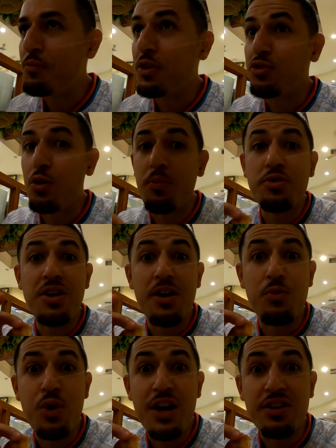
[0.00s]
Mmm. It's almost
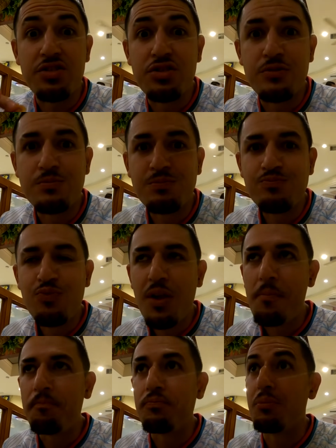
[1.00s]
like ranch,
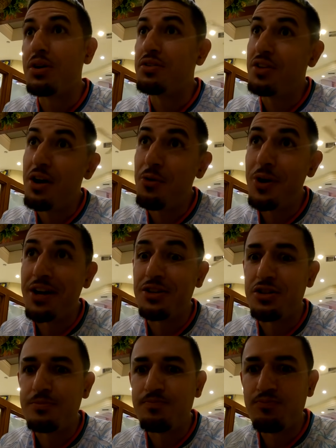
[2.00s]
but it's not
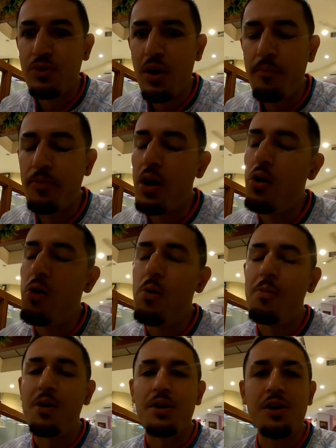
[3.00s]
ranch.
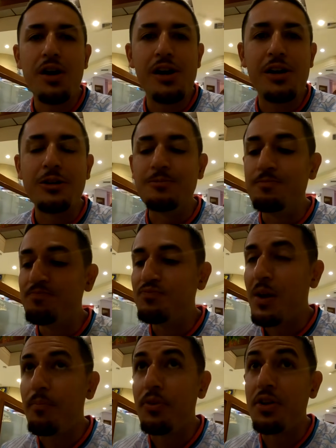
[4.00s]
Oh my god.
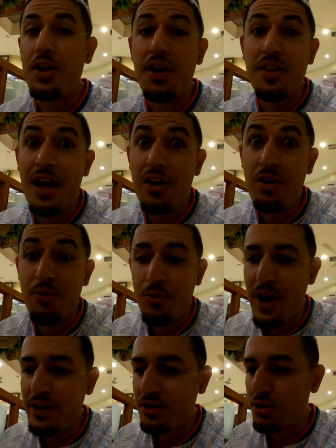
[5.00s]
The thing is, I love
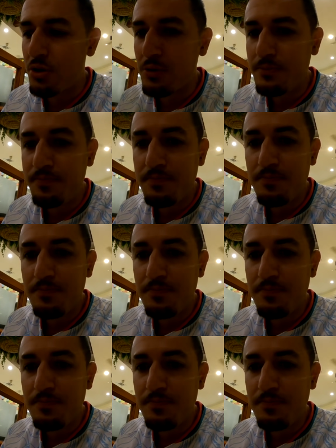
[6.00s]
ranch, so.